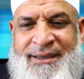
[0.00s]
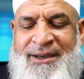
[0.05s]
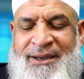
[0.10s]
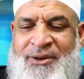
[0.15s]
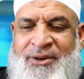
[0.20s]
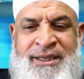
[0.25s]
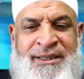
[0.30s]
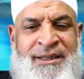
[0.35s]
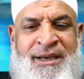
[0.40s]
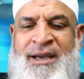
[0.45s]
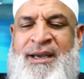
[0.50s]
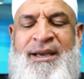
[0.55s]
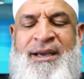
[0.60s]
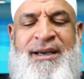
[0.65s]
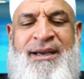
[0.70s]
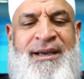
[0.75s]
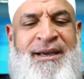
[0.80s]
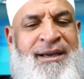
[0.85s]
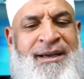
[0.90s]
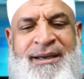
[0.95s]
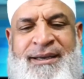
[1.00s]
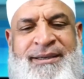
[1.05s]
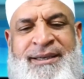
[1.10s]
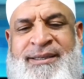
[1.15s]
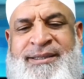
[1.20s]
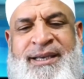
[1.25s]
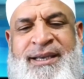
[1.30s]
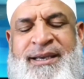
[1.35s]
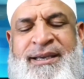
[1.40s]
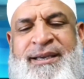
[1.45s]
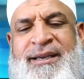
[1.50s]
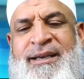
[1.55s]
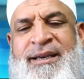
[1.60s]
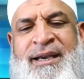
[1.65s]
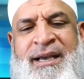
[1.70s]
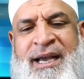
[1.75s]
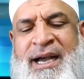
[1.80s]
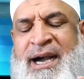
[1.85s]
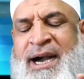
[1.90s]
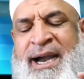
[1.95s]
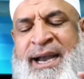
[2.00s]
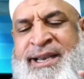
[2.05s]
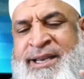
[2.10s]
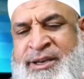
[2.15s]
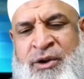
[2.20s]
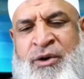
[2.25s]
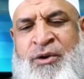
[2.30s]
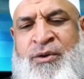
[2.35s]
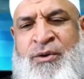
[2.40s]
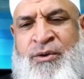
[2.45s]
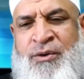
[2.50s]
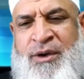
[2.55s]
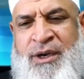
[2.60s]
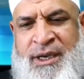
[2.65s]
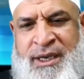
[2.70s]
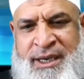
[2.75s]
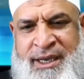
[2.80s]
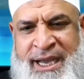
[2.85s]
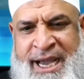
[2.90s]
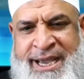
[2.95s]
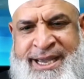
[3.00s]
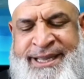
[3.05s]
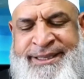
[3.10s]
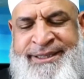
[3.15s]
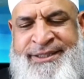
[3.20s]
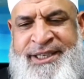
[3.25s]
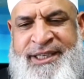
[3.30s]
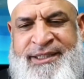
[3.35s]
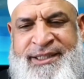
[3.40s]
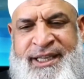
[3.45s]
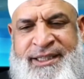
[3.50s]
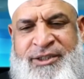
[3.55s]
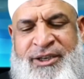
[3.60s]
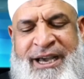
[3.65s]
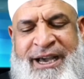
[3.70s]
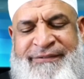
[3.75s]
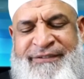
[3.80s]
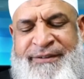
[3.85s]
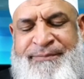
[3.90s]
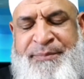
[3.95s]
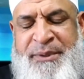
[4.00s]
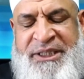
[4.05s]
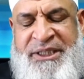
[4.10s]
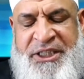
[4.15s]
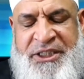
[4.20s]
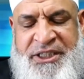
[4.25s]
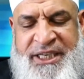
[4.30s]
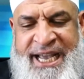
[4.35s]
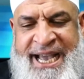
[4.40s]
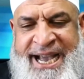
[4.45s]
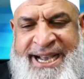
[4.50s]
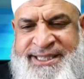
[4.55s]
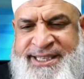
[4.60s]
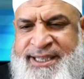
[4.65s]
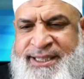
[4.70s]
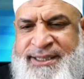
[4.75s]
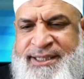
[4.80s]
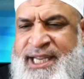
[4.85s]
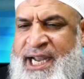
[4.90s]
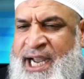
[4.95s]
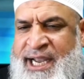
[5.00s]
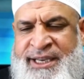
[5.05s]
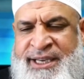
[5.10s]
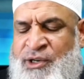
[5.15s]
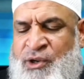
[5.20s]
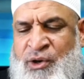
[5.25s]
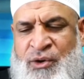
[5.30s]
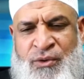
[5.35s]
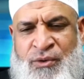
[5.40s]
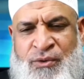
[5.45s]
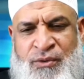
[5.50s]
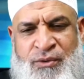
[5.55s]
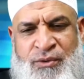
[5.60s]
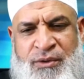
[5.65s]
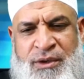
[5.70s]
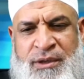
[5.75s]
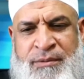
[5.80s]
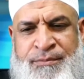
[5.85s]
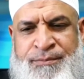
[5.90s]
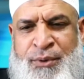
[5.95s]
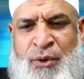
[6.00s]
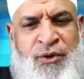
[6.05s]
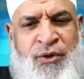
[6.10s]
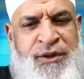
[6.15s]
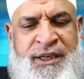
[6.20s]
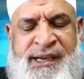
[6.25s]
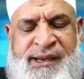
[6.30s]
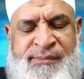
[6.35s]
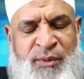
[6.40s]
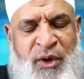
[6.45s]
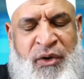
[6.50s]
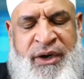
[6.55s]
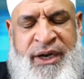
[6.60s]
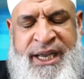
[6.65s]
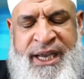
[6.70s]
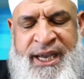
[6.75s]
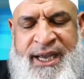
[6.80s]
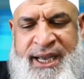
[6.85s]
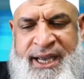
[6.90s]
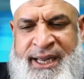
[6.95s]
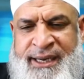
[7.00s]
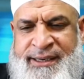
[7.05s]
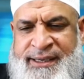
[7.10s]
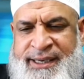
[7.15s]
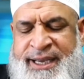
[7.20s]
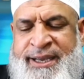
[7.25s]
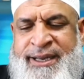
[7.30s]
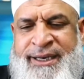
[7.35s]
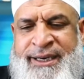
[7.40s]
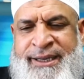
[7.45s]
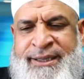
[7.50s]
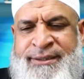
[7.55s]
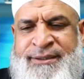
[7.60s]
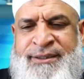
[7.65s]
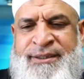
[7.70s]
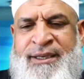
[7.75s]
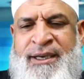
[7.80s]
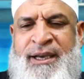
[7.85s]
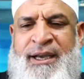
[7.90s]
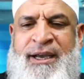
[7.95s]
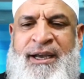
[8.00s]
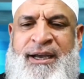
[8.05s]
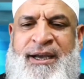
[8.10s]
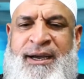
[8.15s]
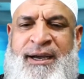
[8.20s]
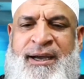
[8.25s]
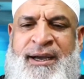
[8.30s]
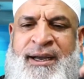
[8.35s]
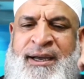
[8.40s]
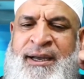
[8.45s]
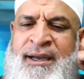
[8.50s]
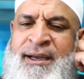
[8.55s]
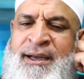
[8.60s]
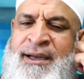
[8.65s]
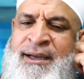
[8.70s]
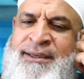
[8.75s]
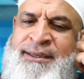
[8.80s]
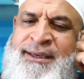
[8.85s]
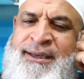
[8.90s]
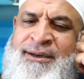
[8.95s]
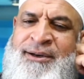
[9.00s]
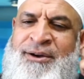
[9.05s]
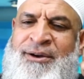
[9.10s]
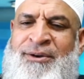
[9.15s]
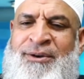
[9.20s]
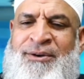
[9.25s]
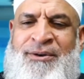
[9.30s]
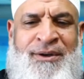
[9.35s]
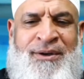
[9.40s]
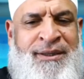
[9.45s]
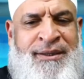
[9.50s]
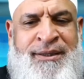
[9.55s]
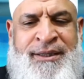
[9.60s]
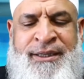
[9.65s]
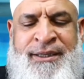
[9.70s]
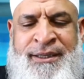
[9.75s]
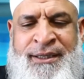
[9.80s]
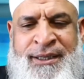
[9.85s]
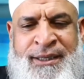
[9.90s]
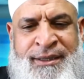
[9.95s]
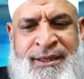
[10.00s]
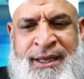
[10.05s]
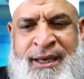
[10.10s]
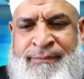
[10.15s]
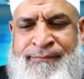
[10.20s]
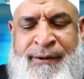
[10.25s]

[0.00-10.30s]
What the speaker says: All right. You see, I know, I can tell that you have a British accent. I know, both in America and England, you know, the